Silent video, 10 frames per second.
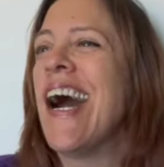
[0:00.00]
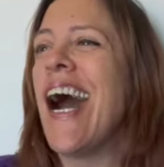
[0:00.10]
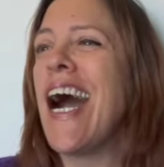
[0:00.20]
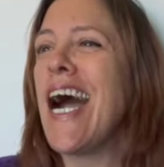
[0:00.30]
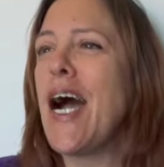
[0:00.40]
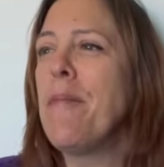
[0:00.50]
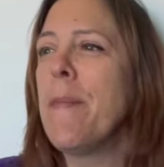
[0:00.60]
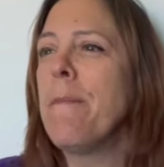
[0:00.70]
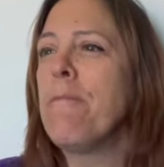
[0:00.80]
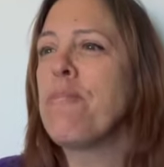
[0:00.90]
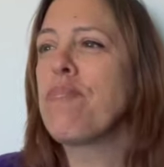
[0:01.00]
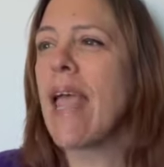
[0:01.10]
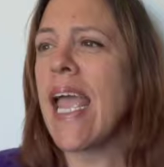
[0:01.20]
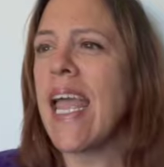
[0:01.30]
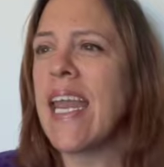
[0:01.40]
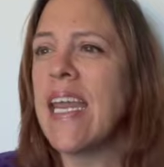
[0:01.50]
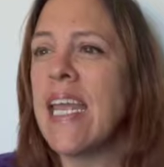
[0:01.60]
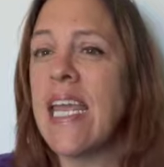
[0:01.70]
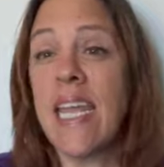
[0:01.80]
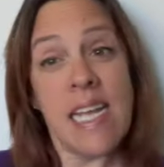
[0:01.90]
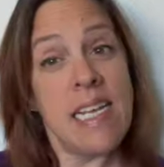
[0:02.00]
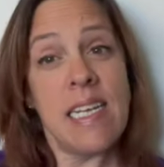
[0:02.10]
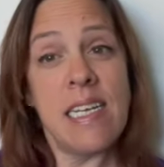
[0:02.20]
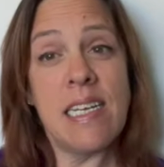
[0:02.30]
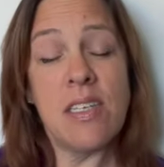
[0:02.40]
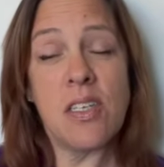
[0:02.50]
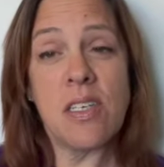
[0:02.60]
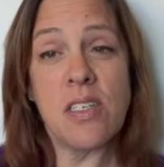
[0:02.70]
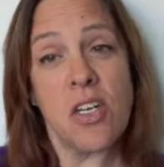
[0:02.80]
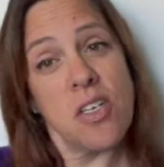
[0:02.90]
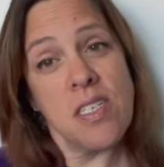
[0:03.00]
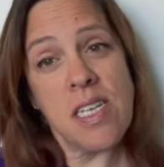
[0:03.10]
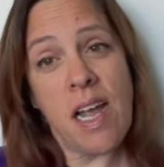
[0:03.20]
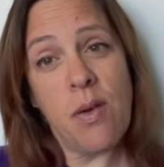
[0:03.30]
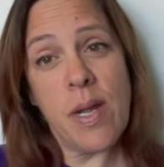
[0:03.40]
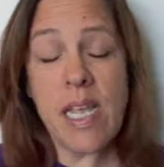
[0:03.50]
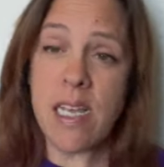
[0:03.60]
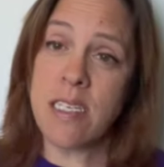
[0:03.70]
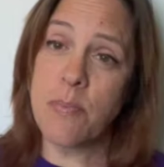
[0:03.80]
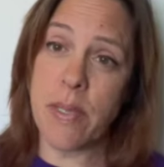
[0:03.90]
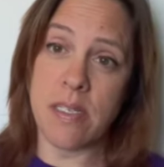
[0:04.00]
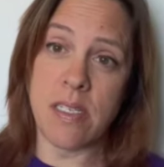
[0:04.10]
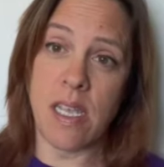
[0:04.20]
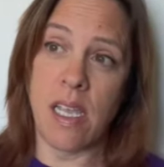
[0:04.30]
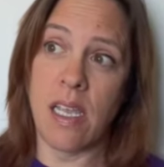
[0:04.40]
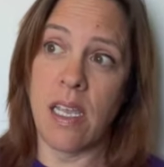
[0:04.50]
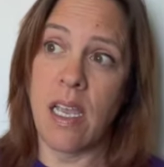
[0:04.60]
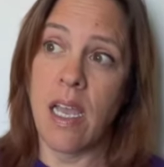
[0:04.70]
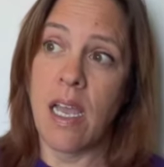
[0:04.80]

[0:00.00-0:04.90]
And it turns out he's busy